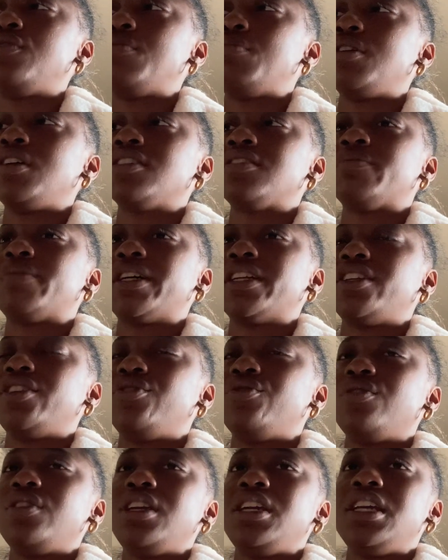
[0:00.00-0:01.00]
because of my
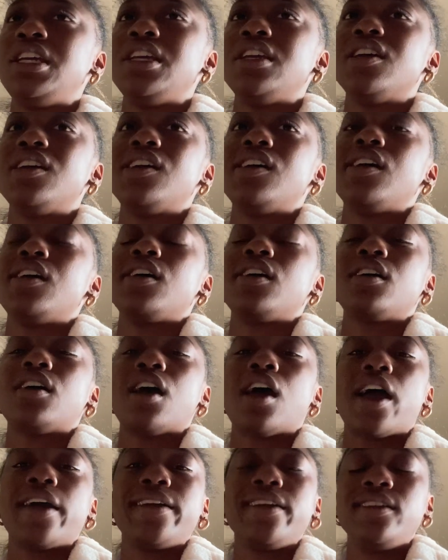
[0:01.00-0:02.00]
degree,
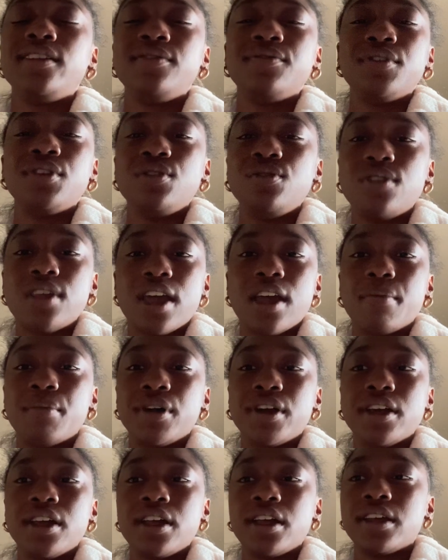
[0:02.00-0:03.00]
I couldn't even do that
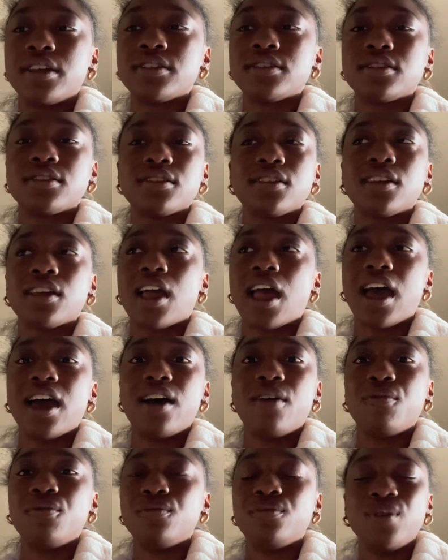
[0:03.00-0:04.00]
because I
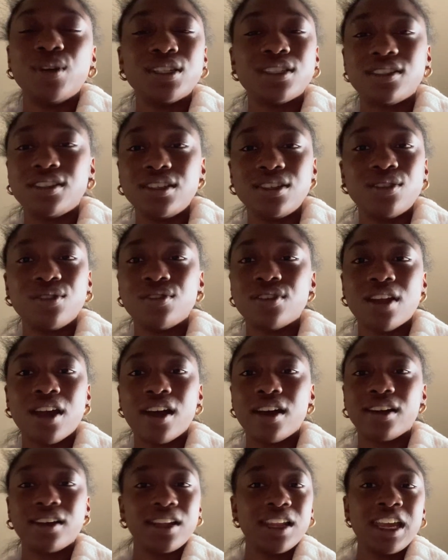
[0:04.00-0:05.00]
was still not
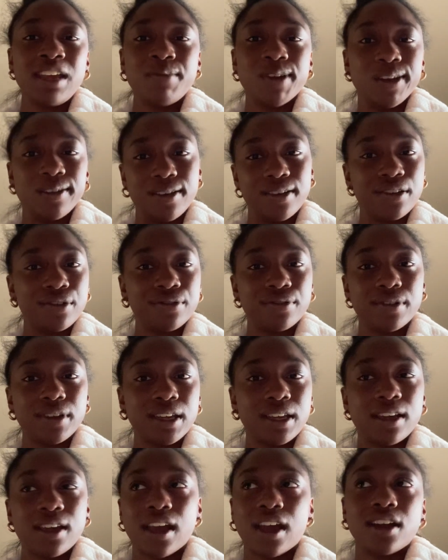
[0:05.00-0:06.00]
acclaimed enough.
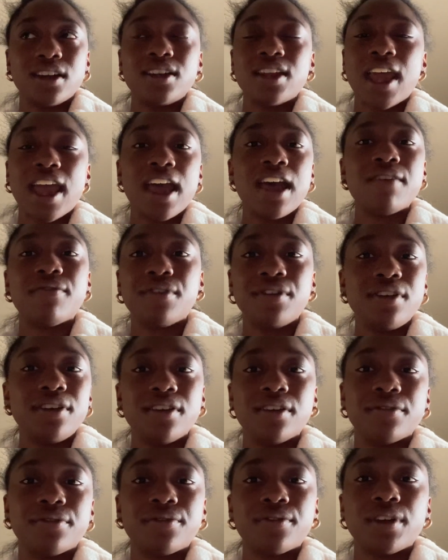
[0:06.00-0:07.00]
I didn't have
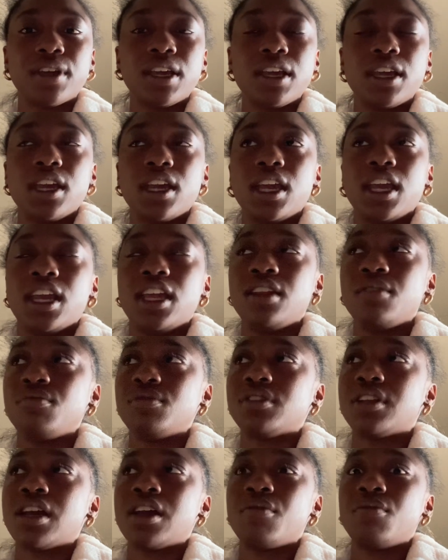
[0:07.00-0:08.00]
enough. And it was
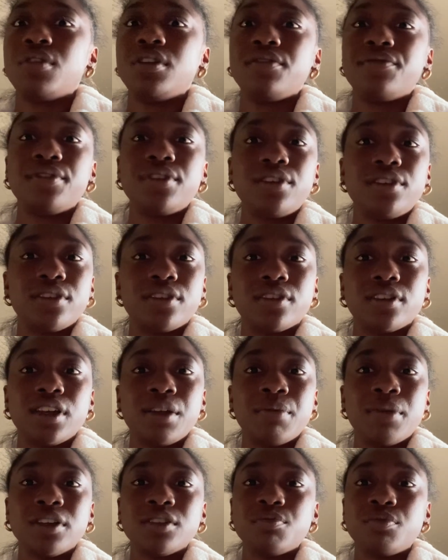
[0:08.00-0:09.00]
like, what the fuck
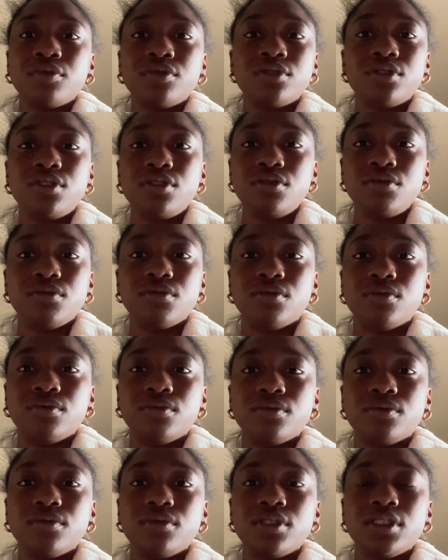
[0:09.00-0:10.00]
am I supposed to do?
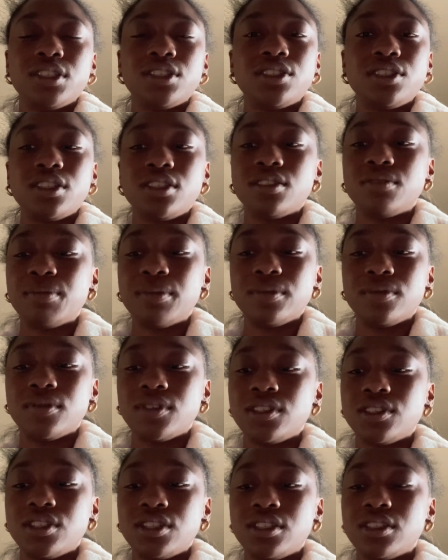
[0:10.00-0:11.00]
This shit
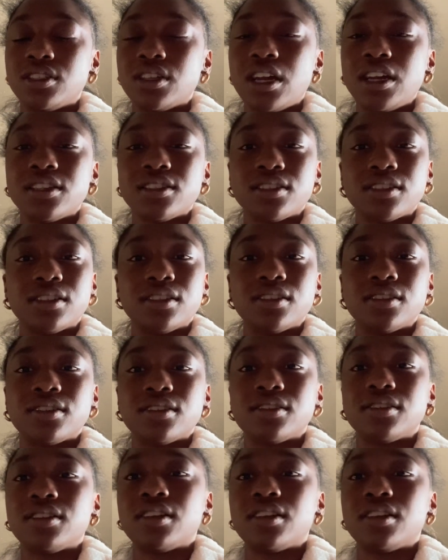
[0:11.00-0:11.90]
is nonsense.